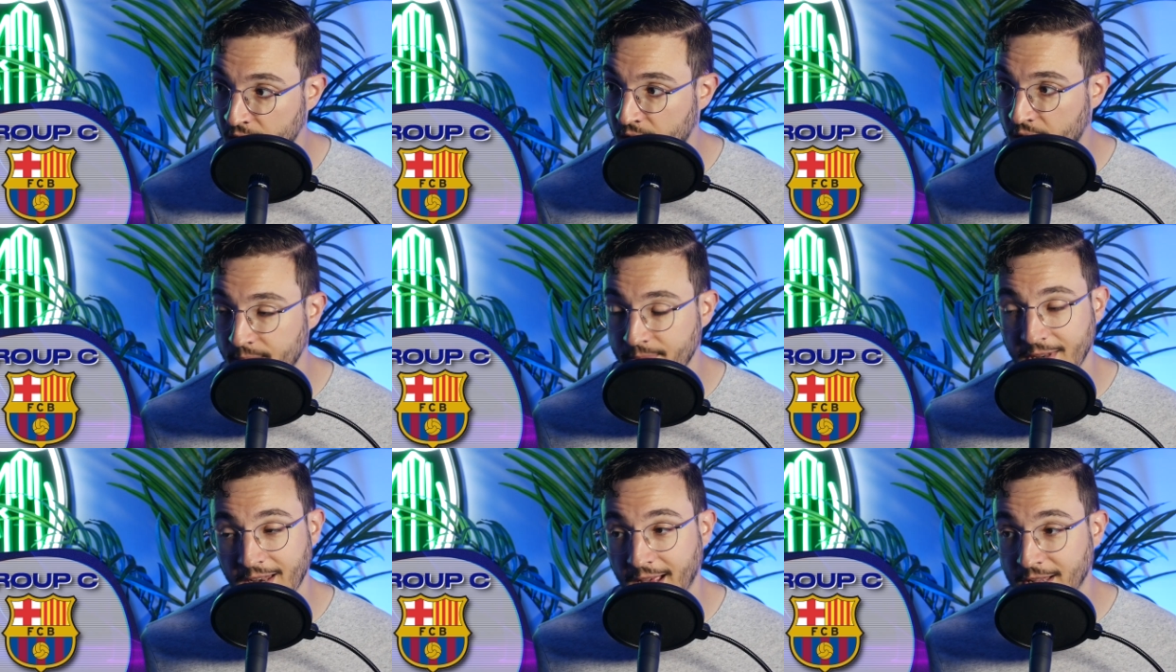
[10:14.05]

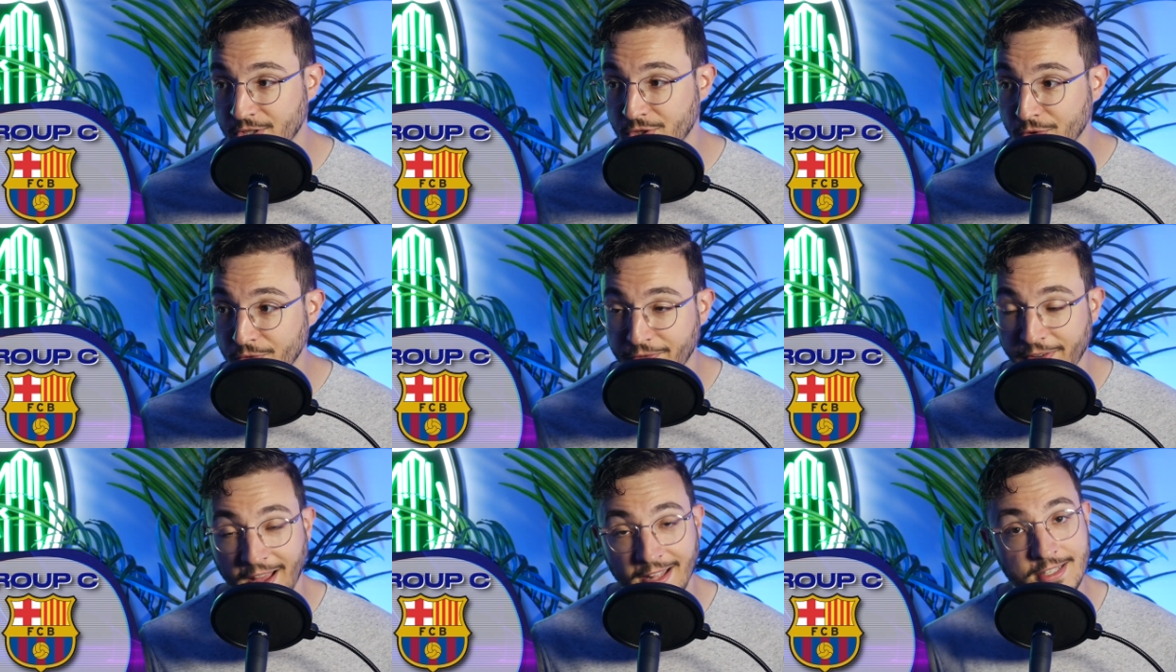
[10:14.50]
I mean,
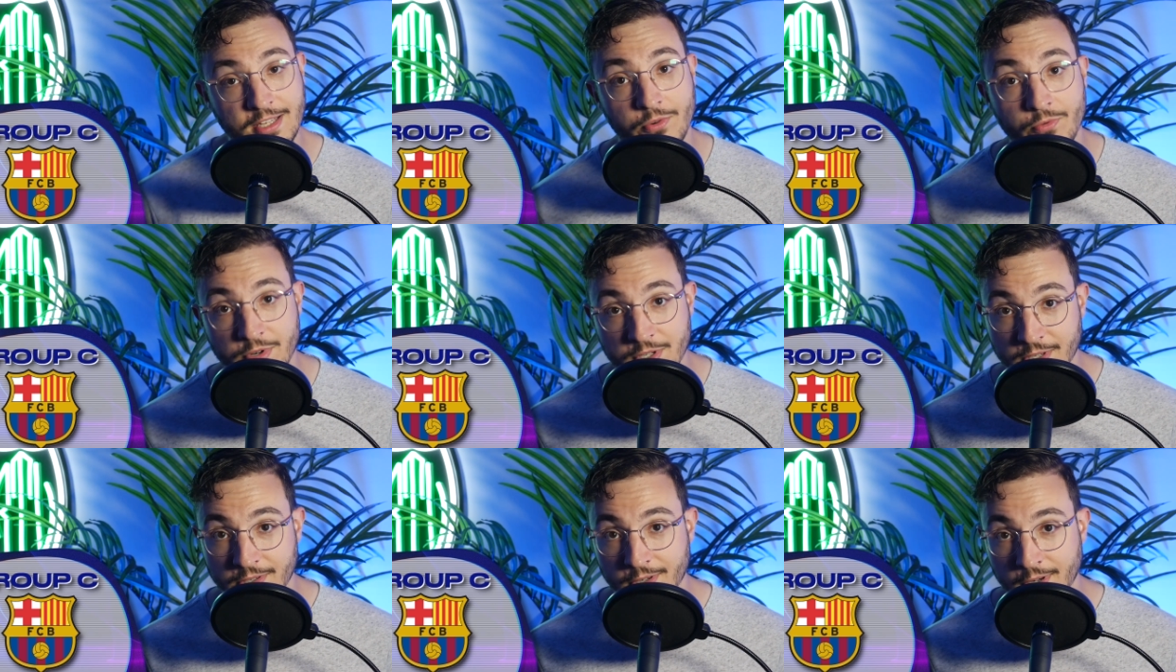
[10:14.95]
Ansu Fati
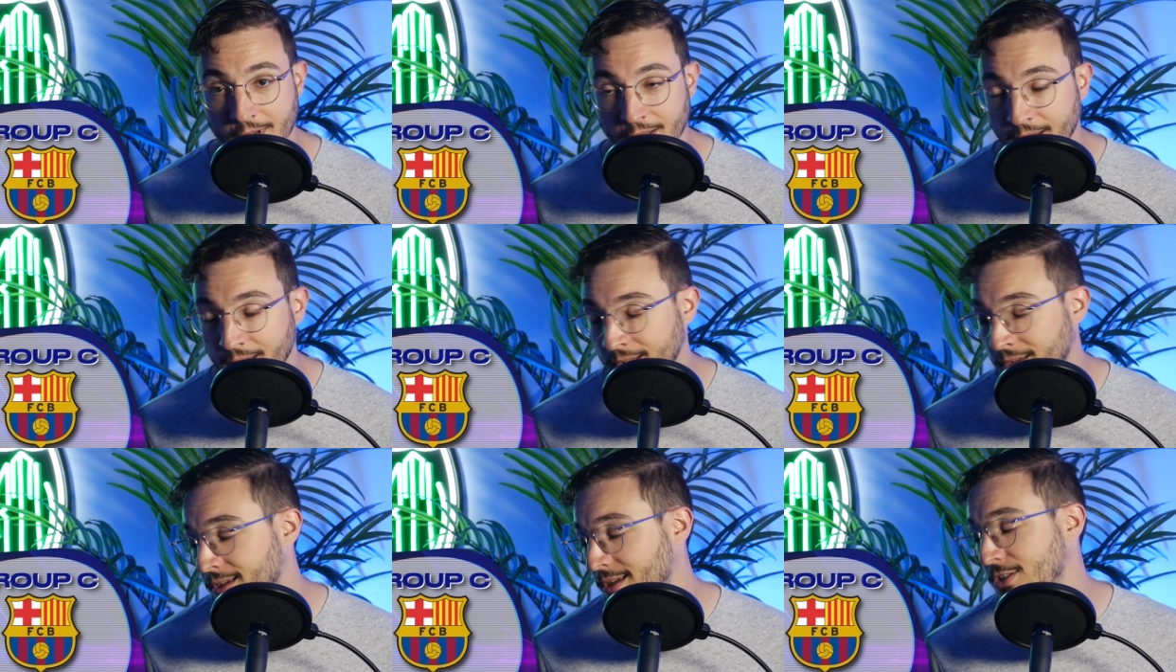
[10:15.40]

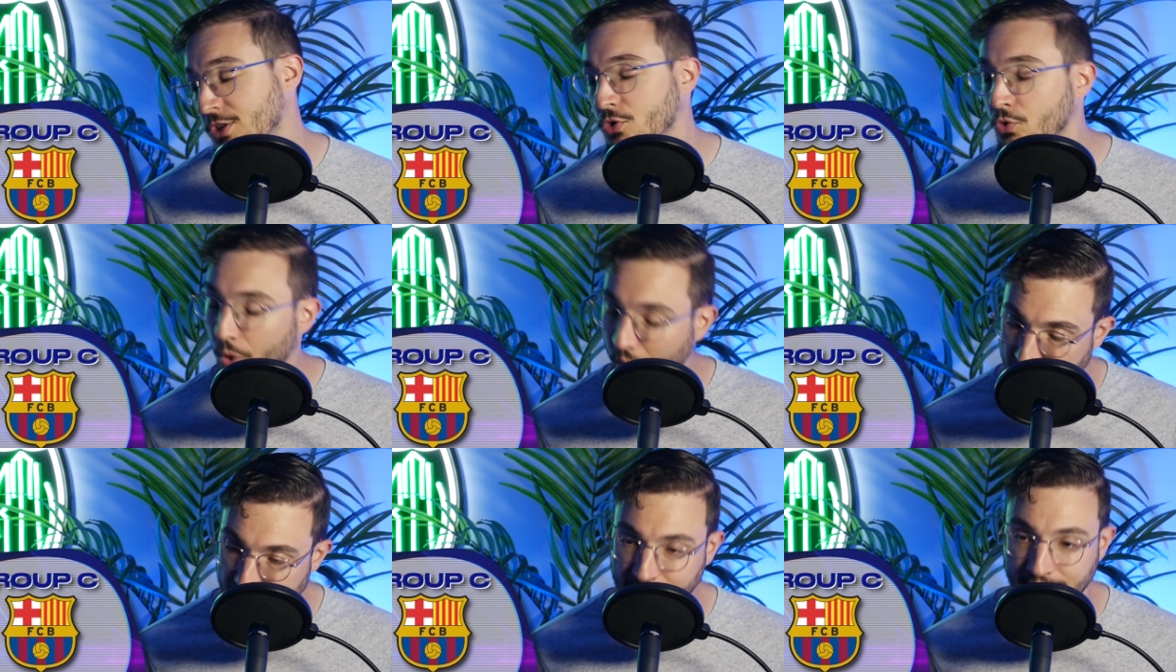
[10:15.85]
returning? It's
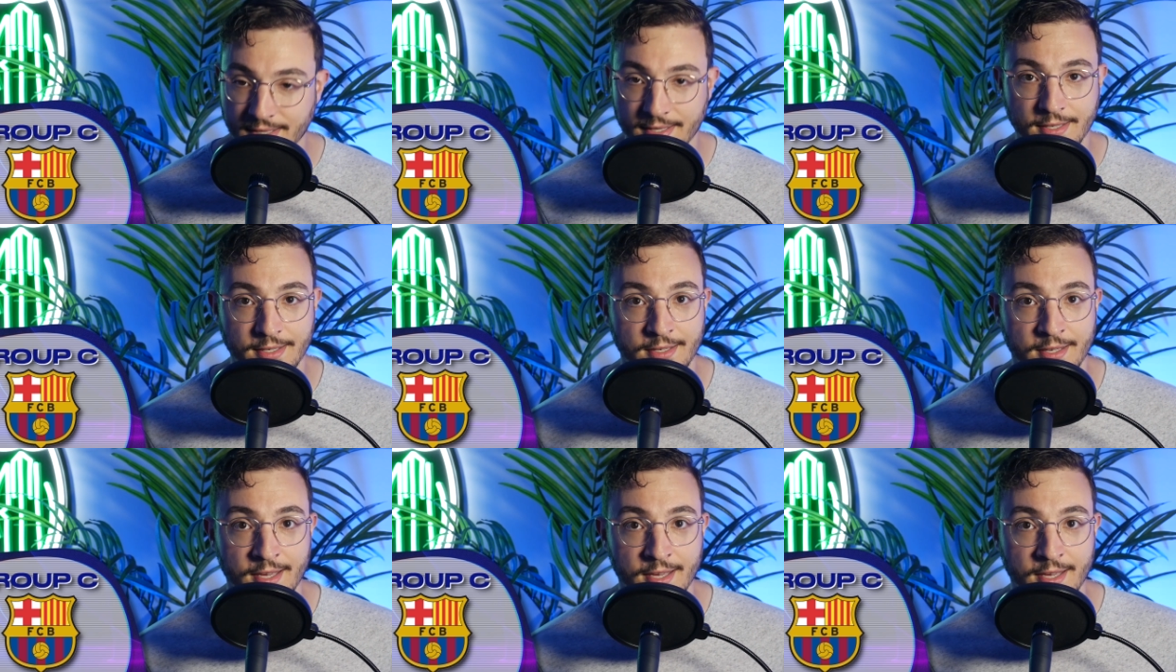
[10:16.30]
crazy.